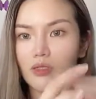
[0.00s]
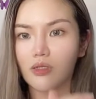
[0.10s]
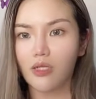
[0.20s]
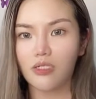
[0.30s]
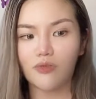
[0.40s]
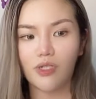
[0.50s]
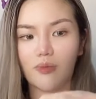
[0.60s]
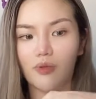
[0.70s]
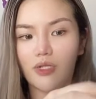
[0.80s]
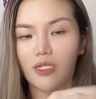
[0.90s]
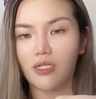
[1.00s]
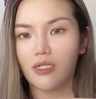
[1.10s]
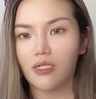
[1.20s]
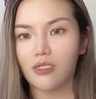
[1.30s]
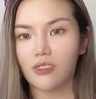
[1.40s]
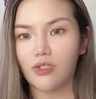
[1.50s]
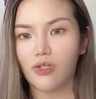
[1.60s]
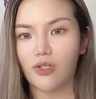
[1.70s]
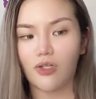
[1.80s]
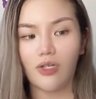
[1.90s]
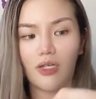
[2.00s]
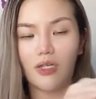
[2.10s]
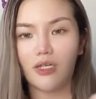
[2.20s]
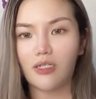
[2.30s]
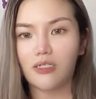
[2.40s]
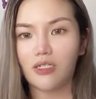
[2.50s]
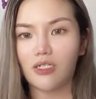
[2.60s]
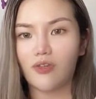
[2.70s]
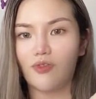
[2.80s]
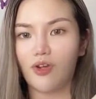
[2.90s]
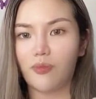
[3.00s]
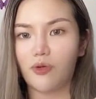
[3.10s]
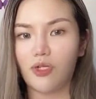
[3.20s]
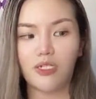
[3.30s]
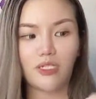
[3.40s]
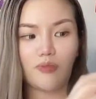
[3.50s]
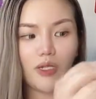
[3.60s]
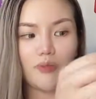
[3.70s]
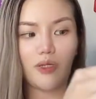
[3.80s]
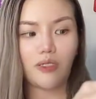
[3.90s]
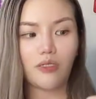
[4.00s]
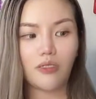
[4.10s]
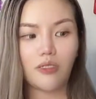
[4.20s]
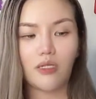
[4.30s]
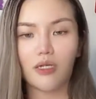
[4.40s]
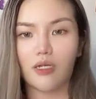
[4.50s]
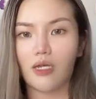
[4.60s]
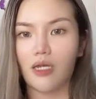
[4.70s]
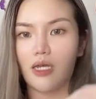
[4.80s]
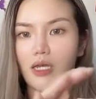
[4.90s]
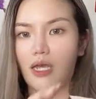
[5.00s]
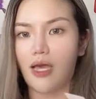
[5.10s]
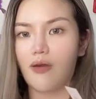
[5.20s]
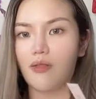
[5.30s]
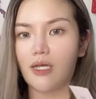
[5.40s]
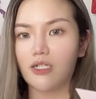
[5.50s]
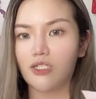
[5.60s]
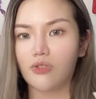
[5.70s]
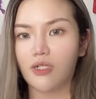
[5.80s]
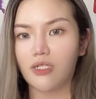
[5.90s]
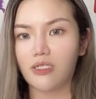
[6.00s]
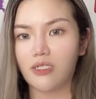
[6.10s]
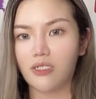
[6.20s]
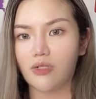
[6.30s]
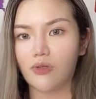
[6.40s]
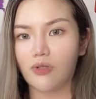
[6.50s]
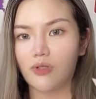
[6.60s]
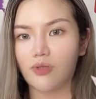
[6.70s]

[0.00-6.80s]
It's really pretty. So it is such a very pretty display piece. How luxury does this look?